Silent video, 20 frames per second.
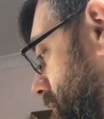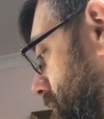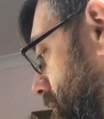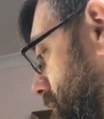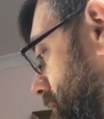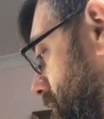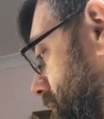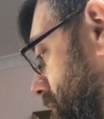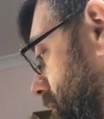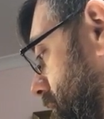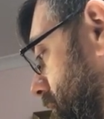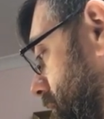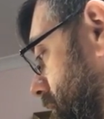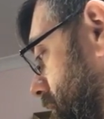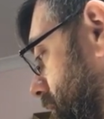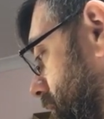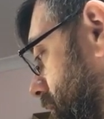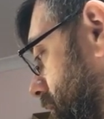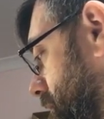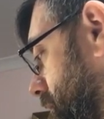
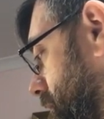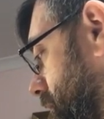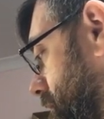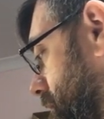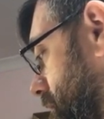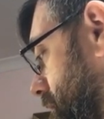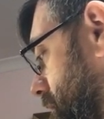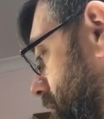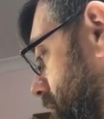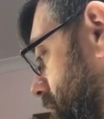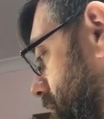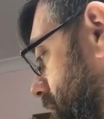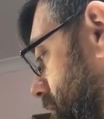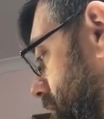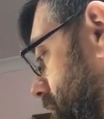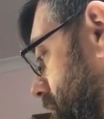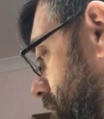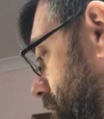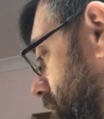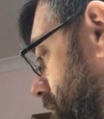
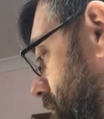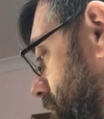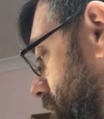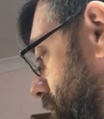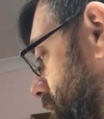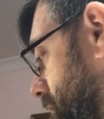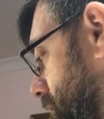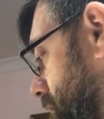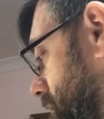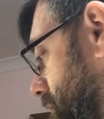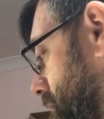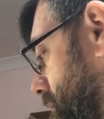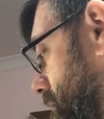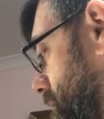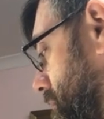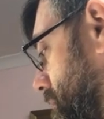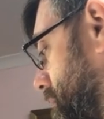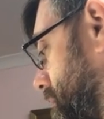No one is speaking in this clip.